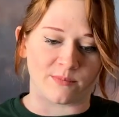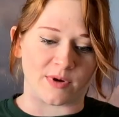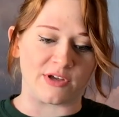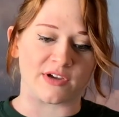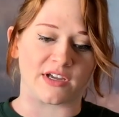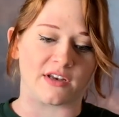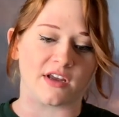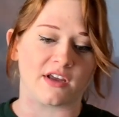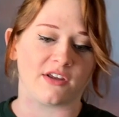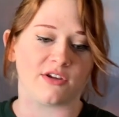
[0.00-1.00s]
But you could
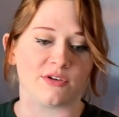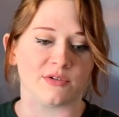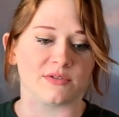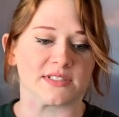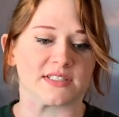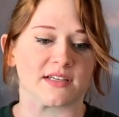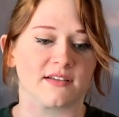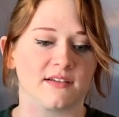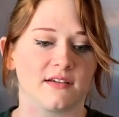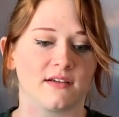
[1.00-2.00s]
use
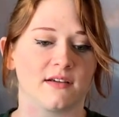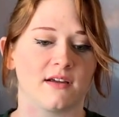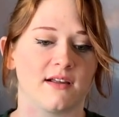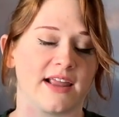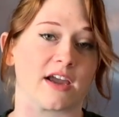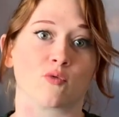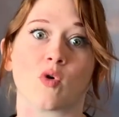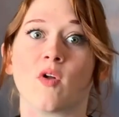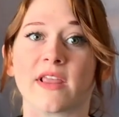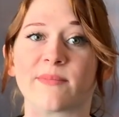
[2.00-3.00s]
like a
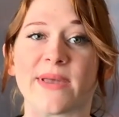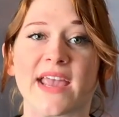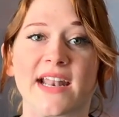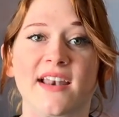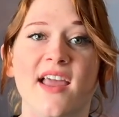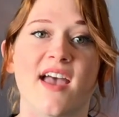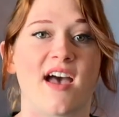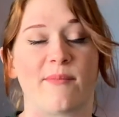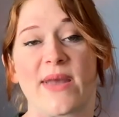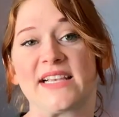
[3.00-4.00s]
rolling pin,
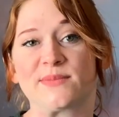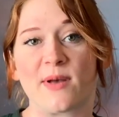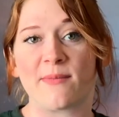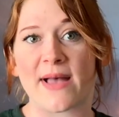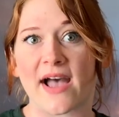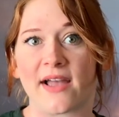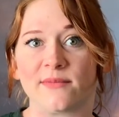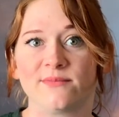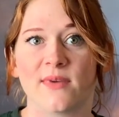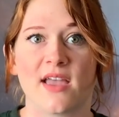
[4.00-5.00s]
a baseball bat,